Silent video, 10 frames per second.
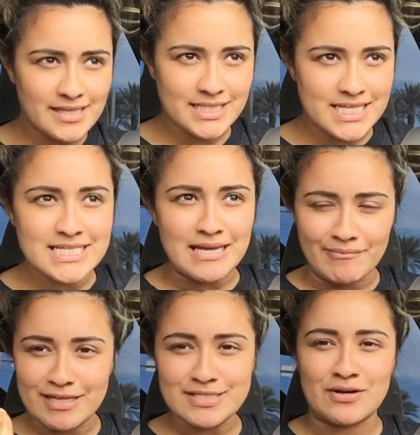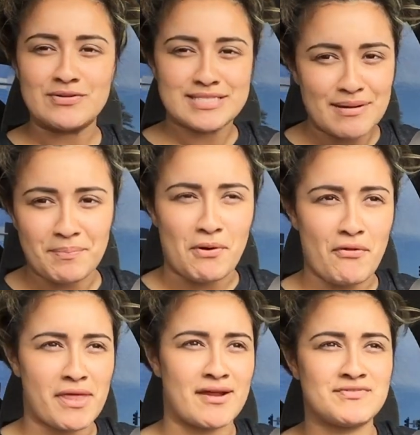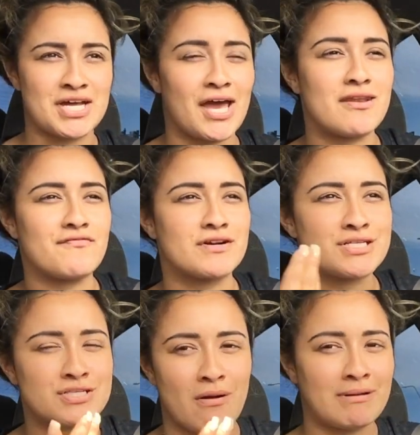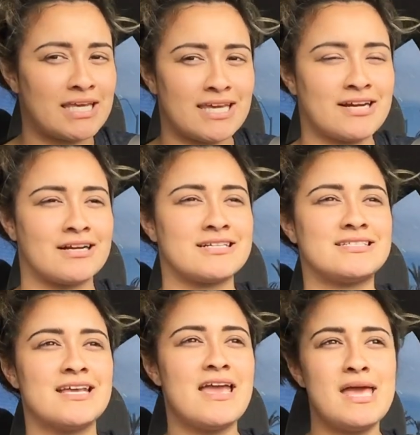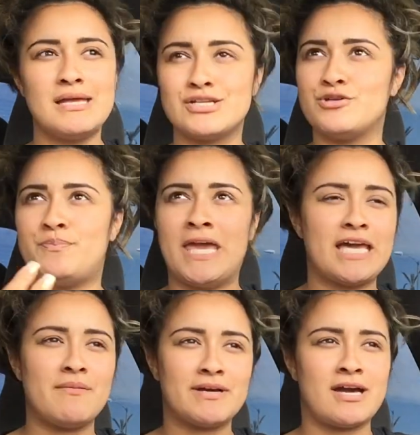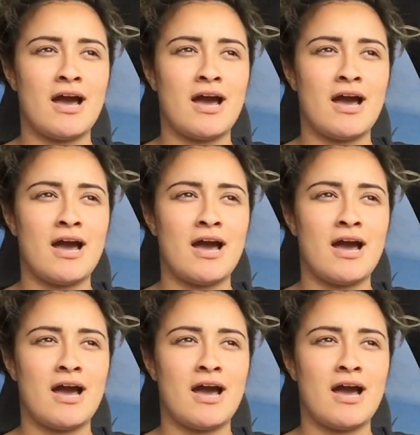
this is something so simple that I've done for so many years pick up a